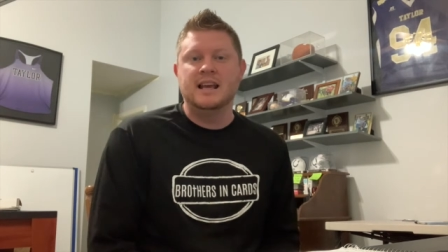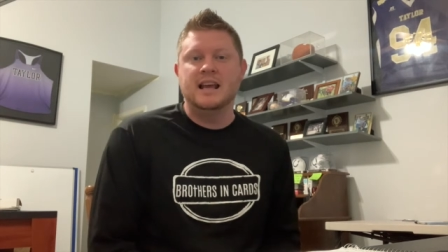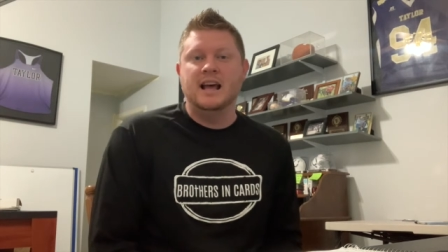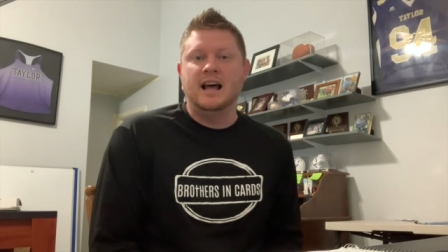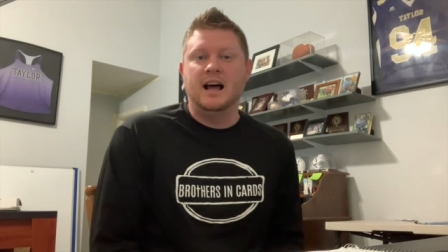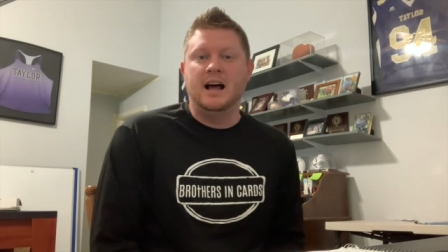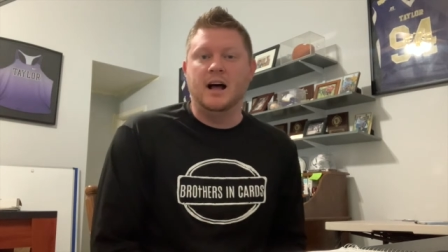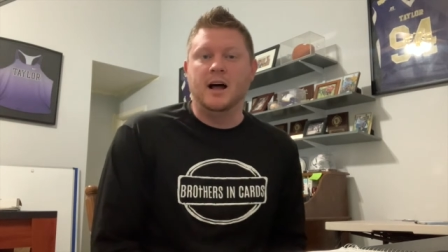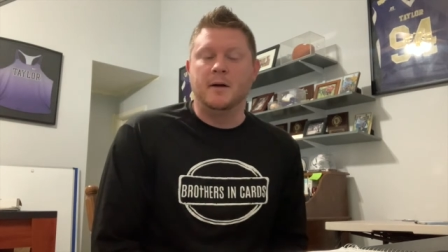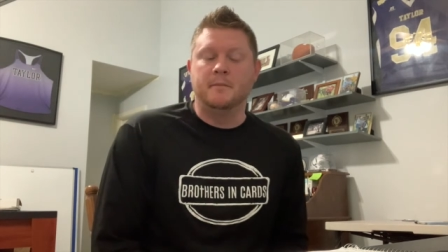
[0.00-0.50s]

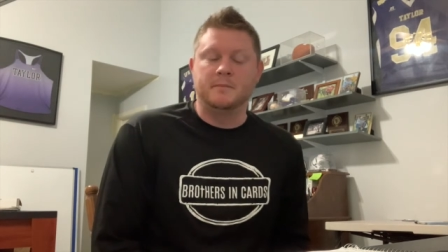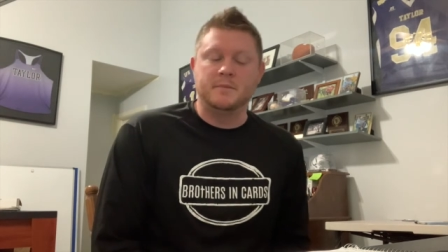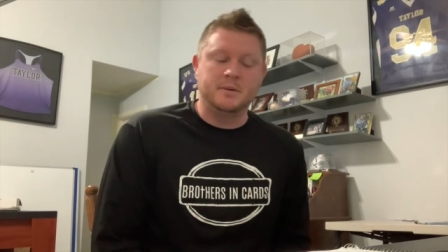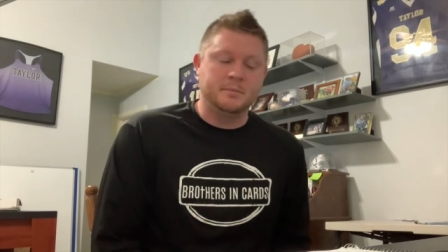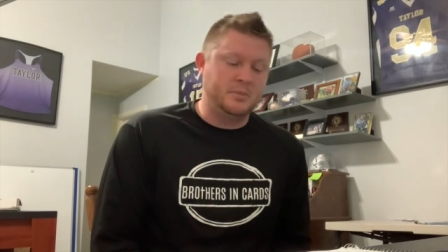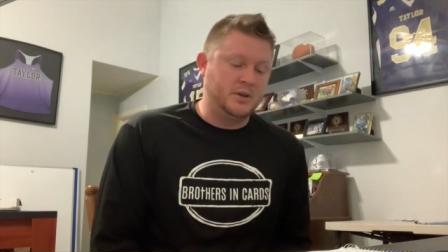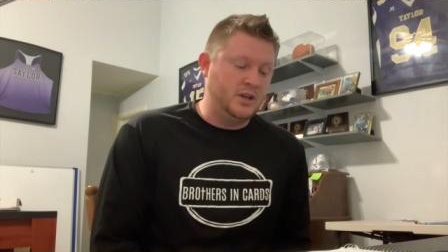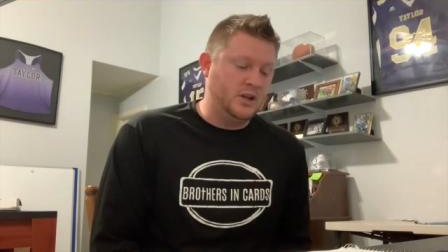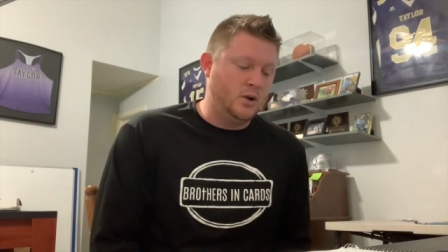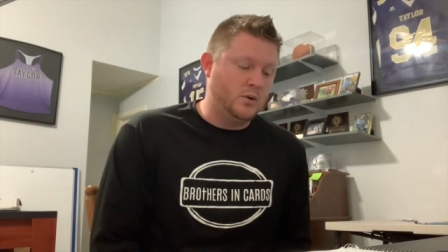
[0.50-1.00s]
Um,
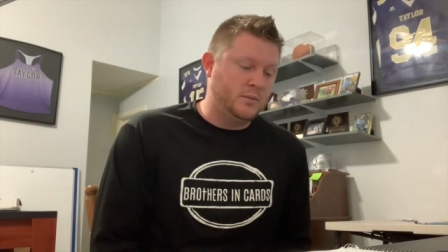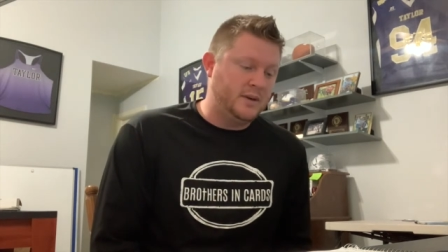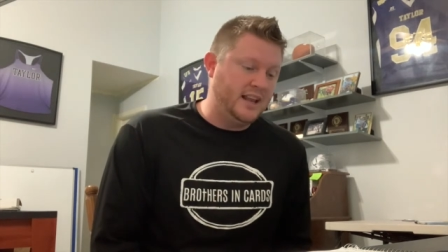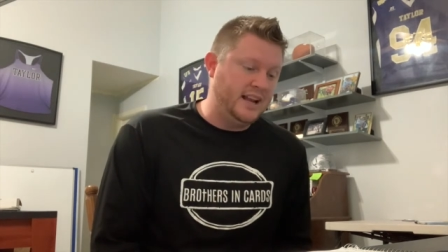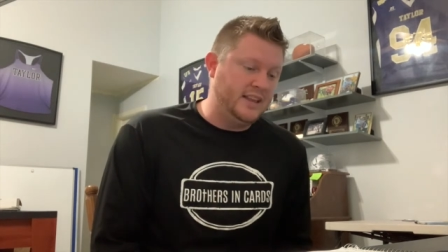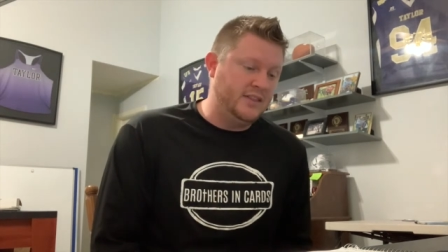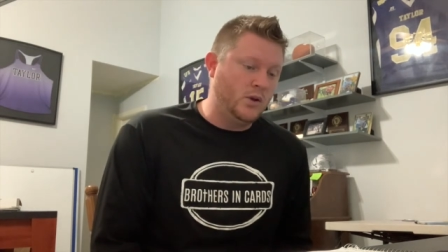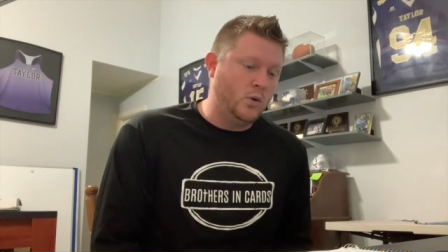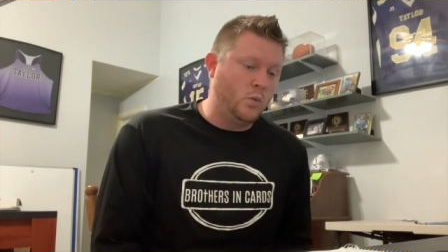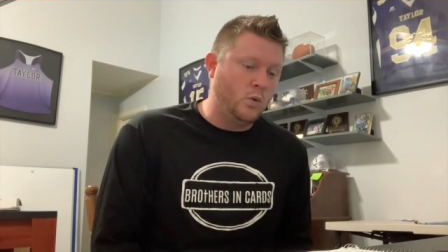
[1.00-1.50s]
but you know,
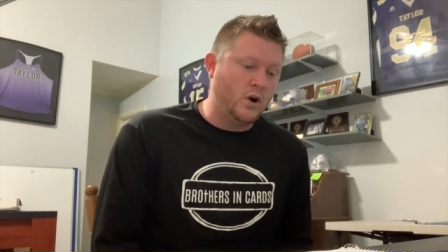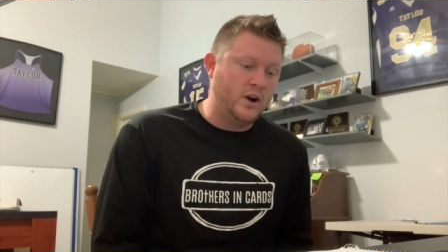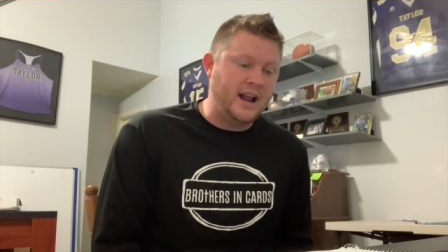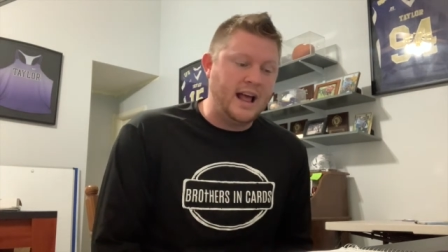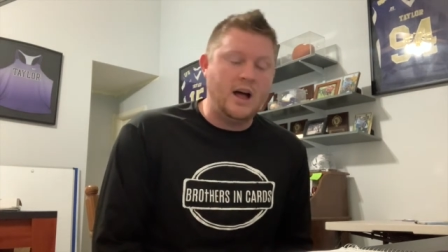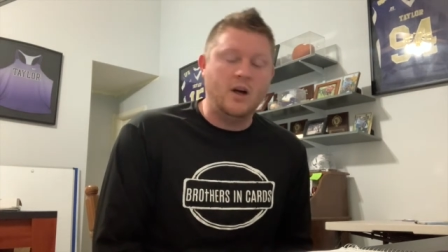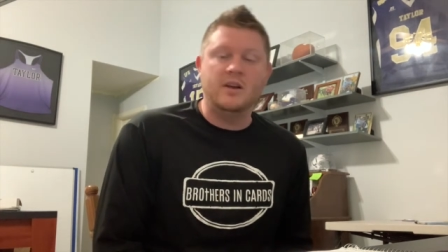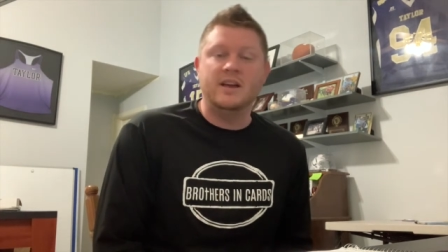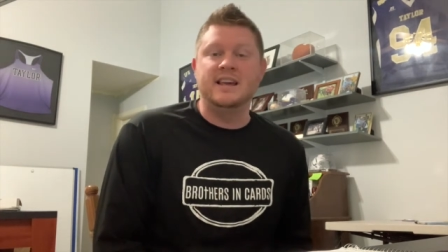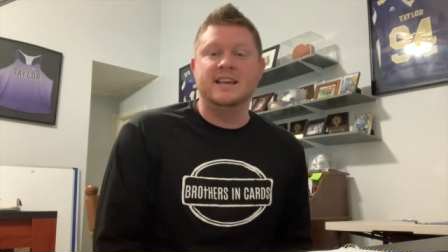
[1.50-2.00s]
getting the word
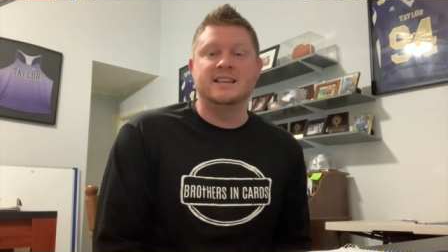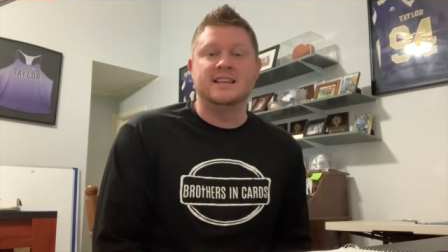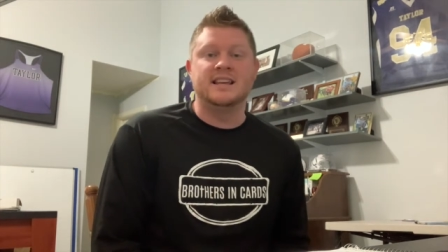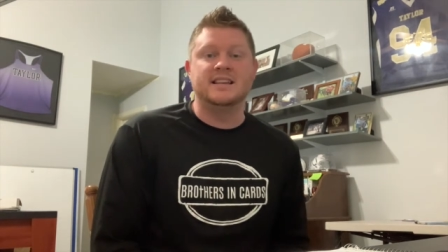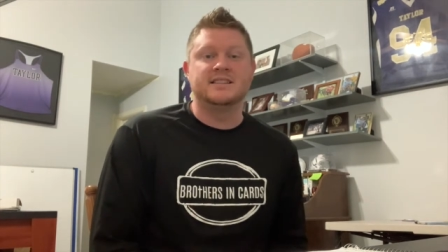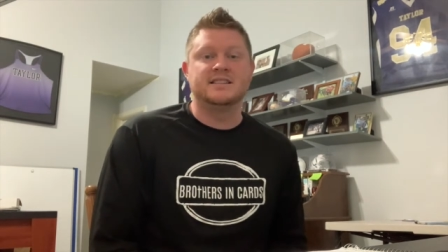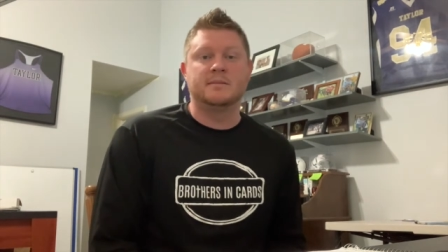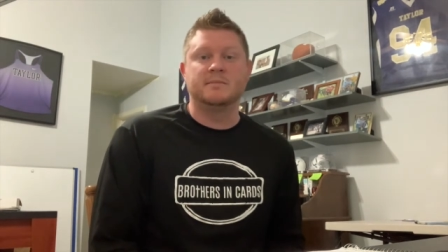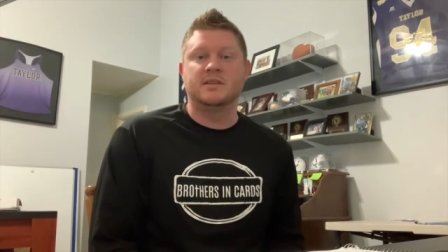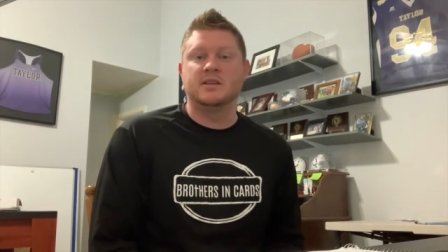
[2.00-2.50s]
out is,
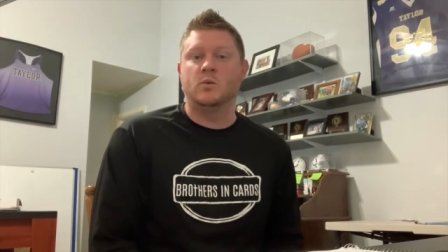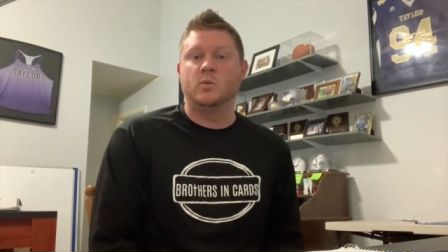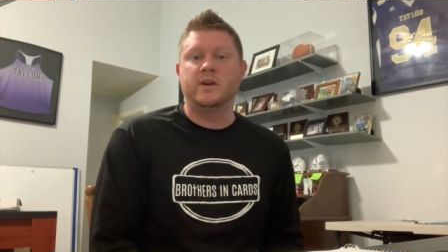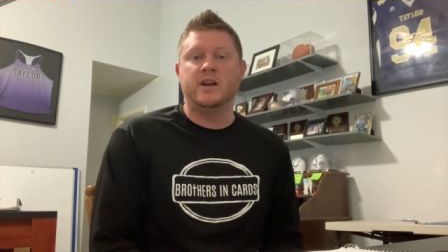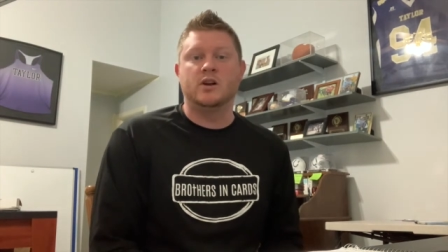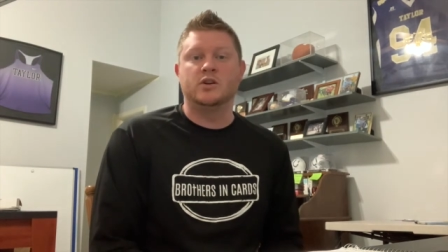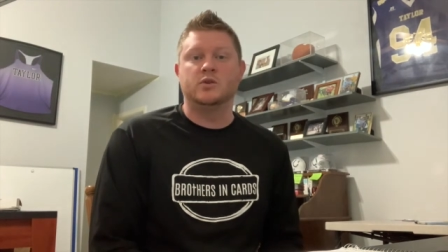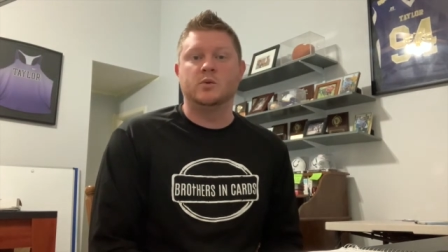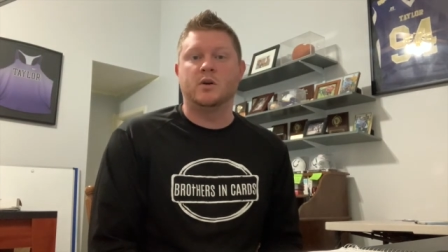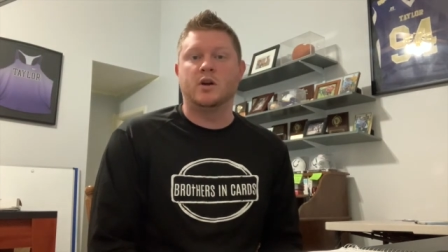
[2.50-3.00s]
is something that we
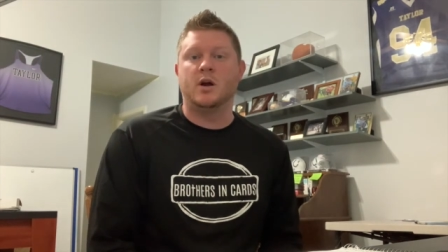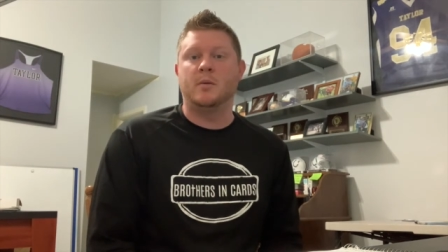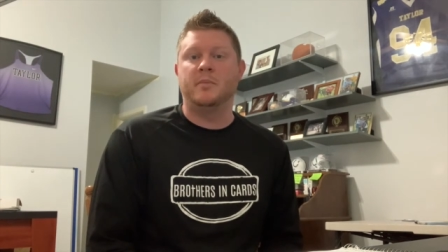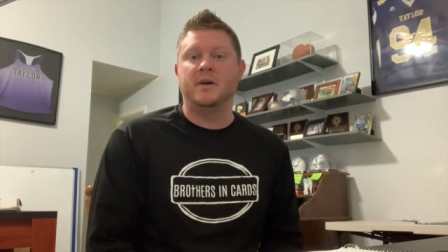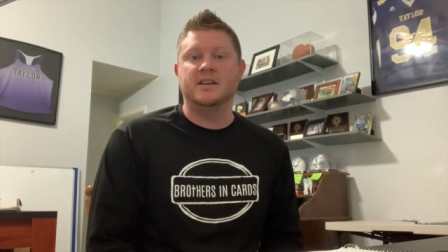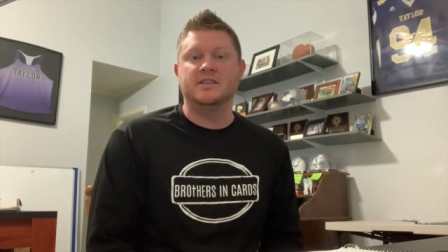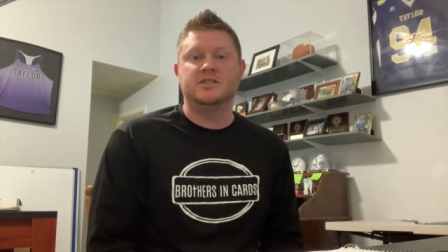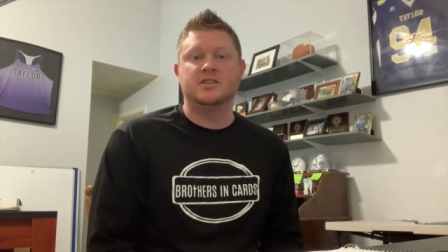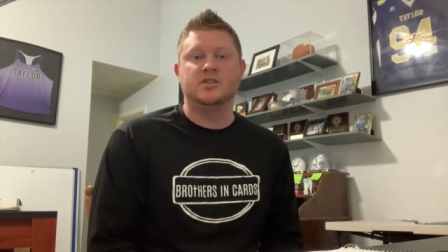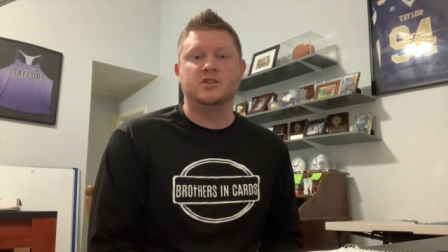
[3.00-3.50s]
are doing our
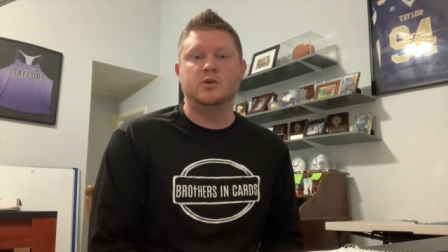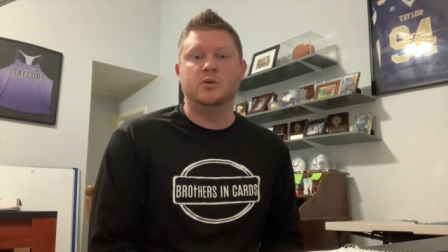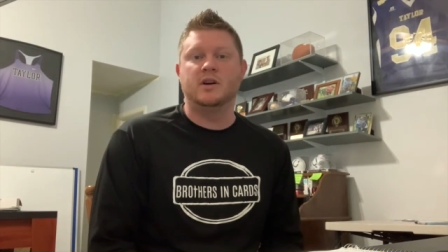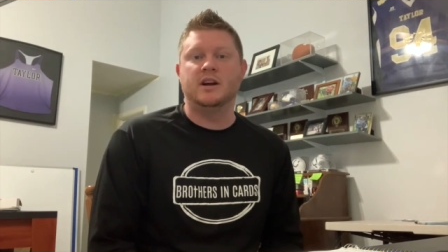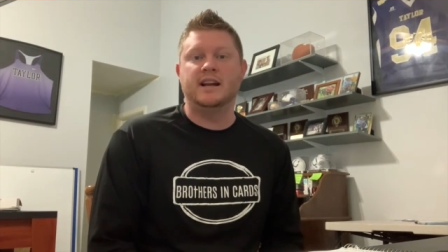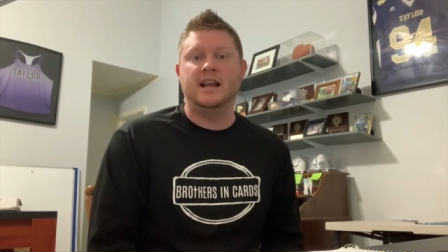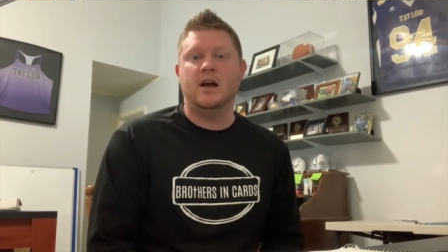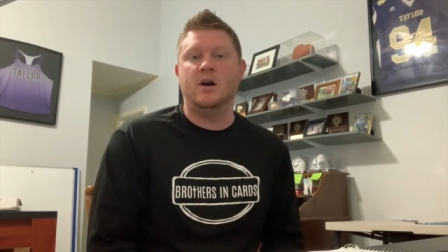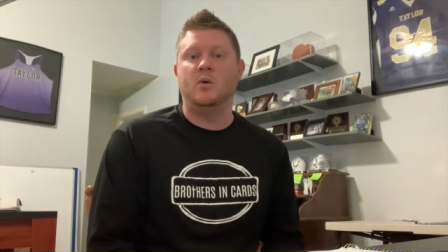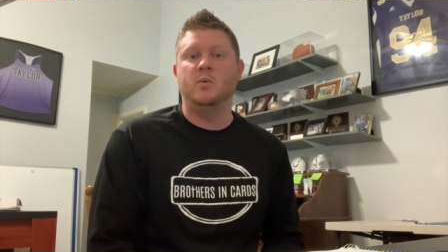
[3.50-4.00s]
best to do
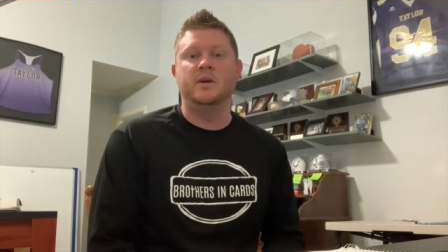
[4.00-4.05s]
right now,